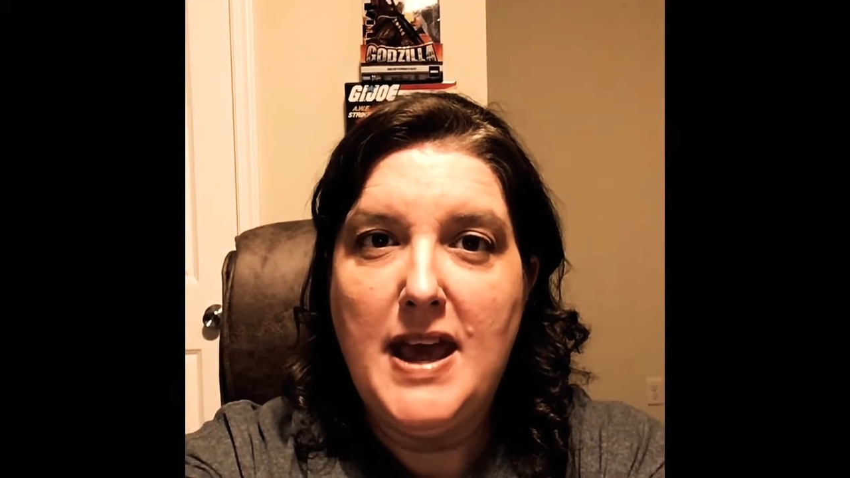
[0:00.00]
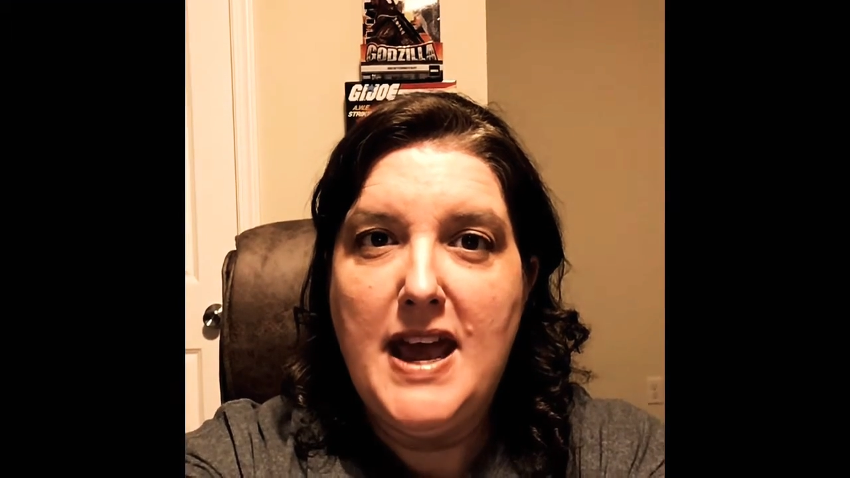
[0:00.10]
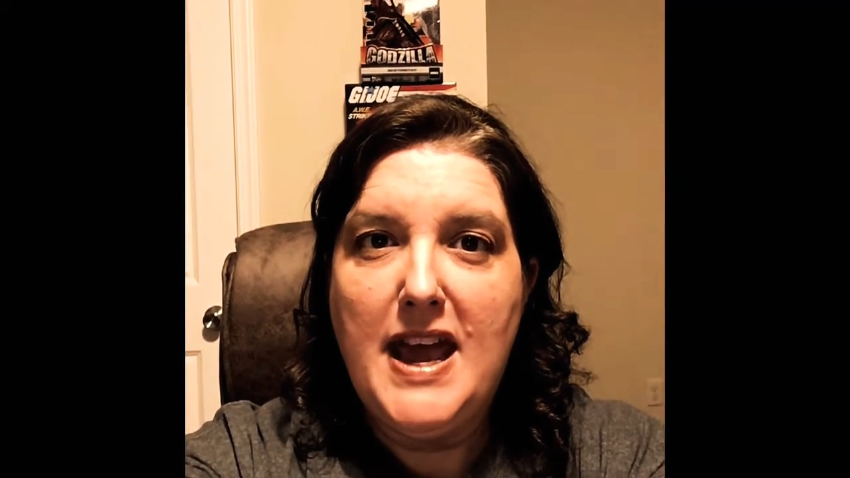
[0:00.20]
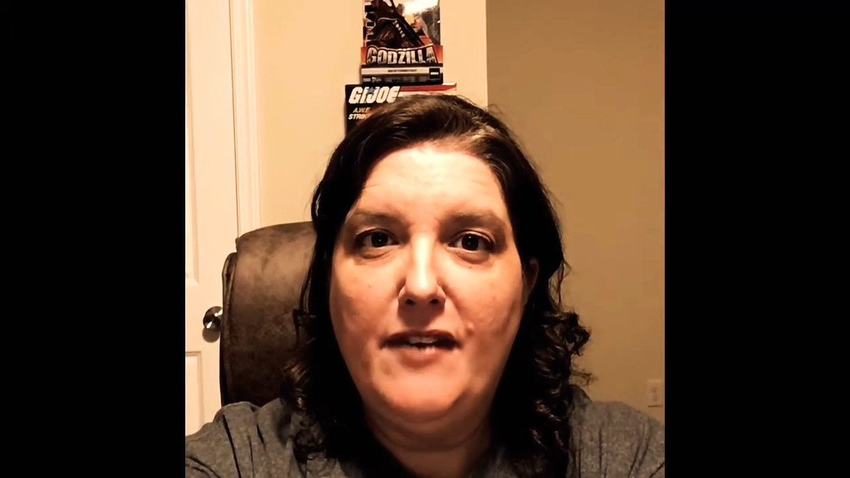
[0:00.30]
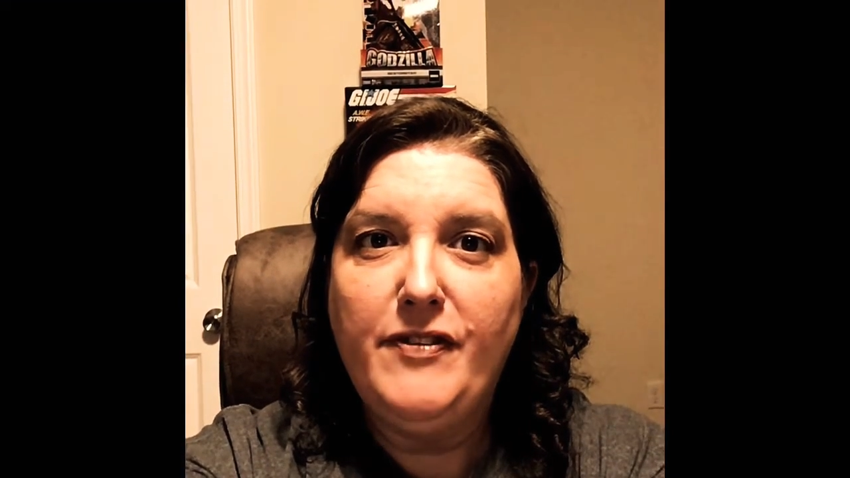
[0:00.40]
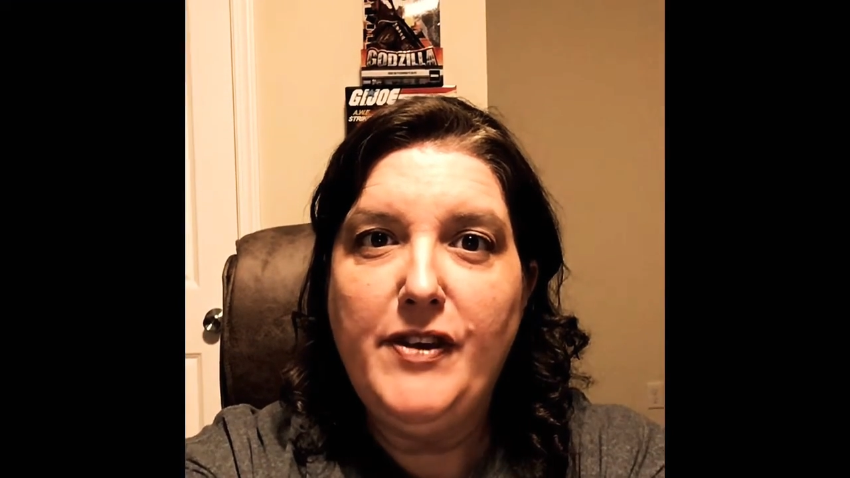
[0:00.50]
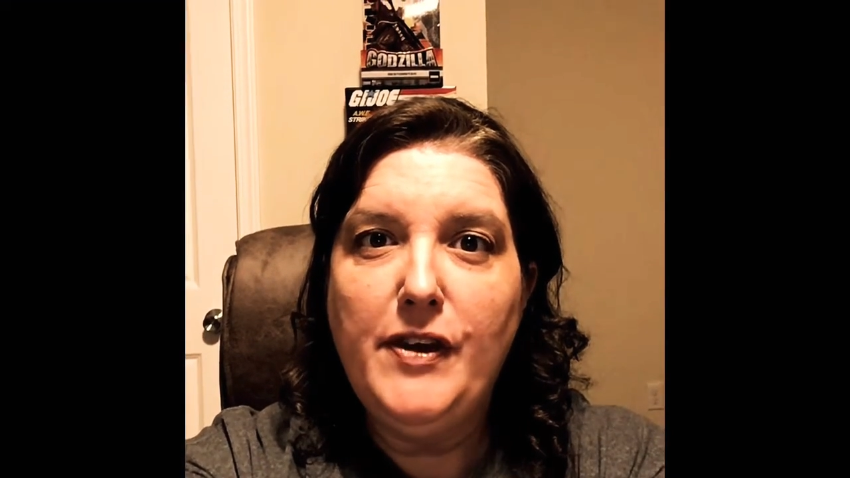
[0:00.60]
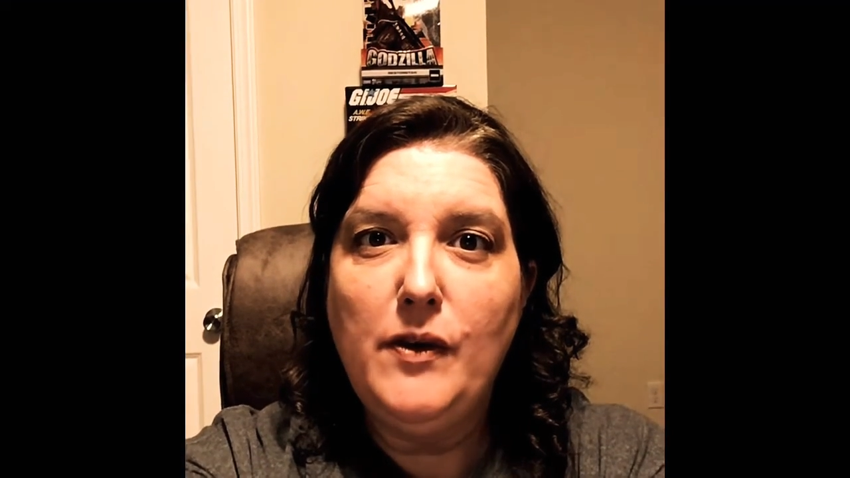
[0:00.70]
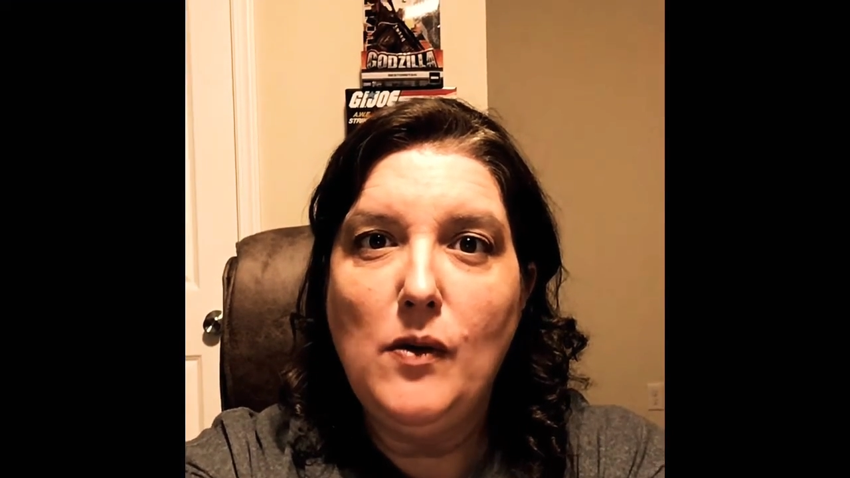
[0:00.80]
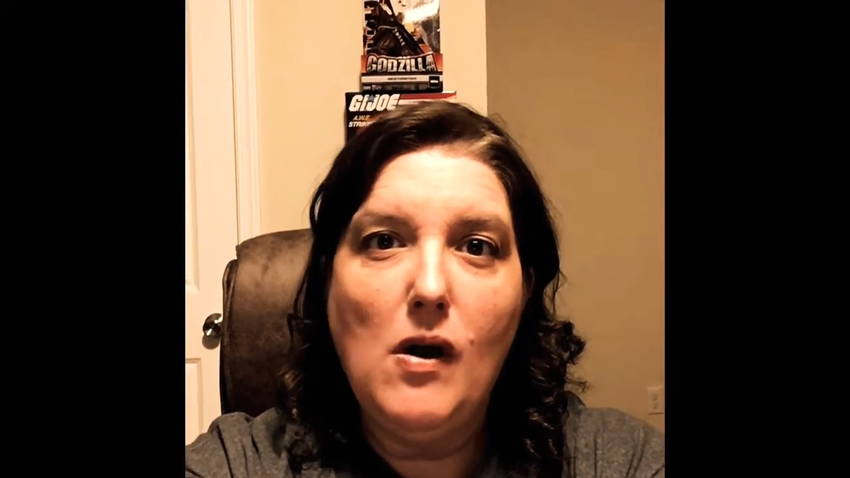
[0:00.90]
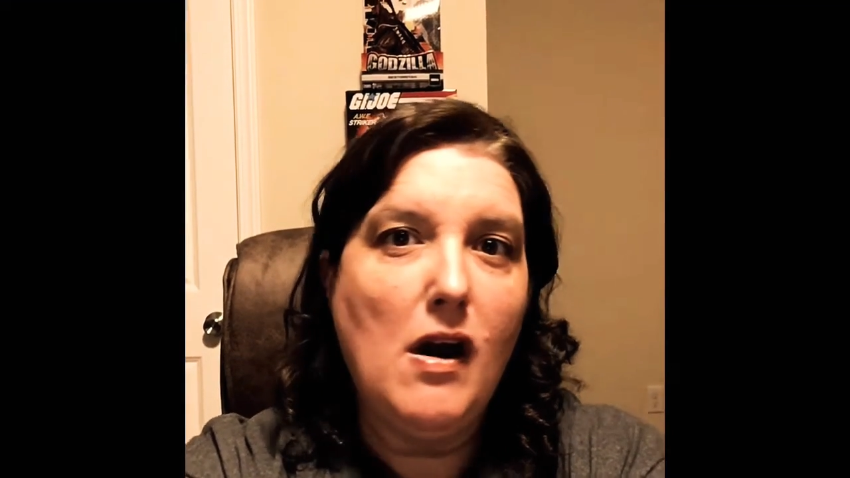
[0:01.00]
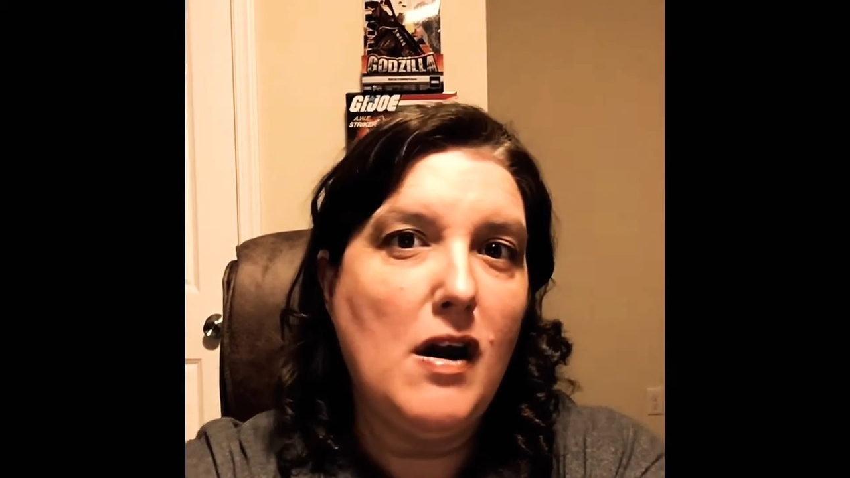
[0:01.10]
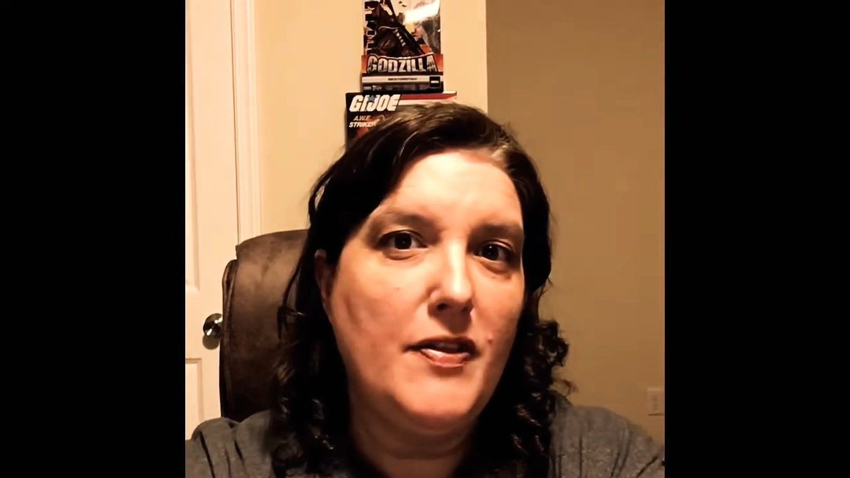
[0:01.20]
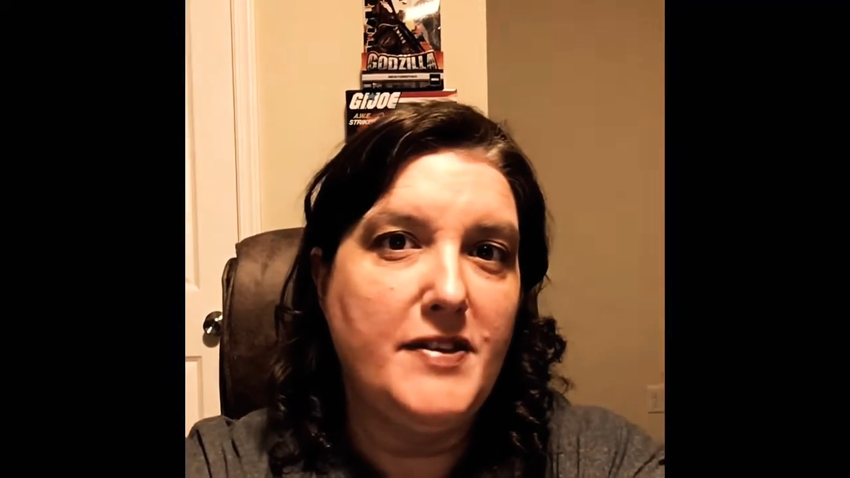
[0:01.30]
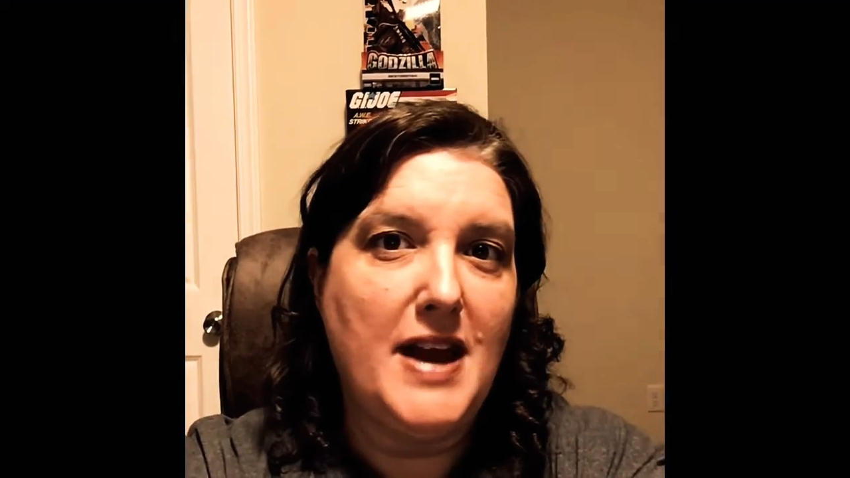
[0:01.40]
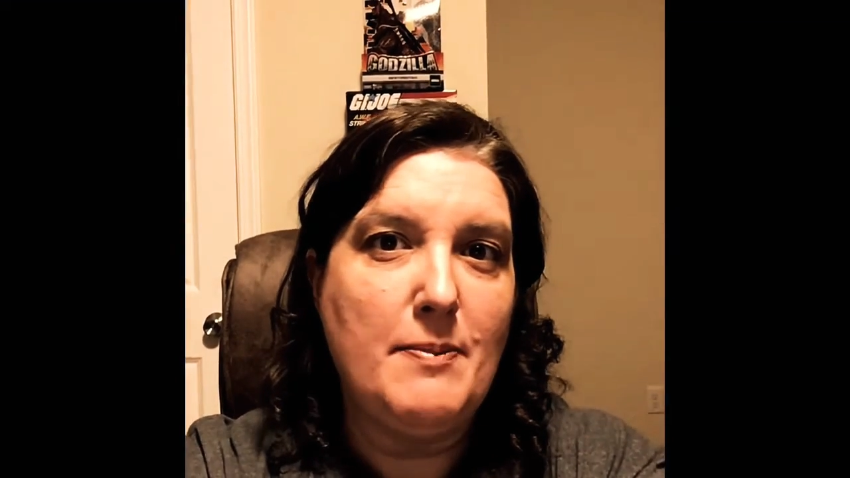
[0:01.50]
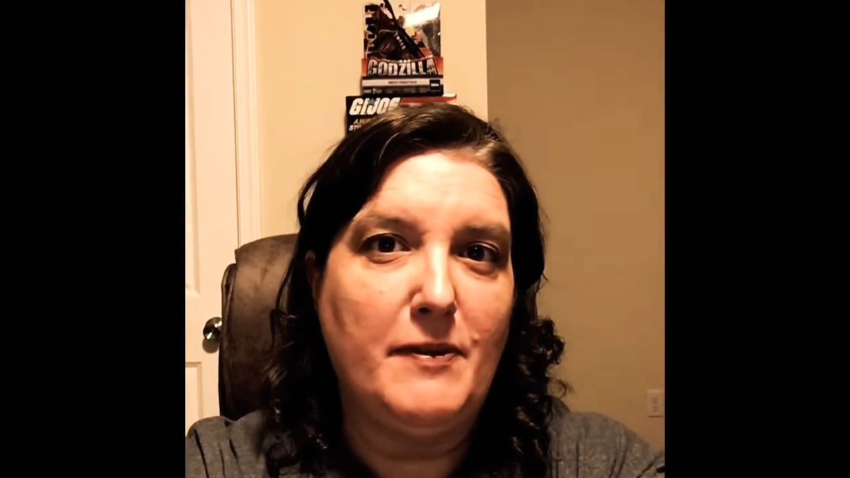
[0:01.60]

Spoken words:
If you are the type of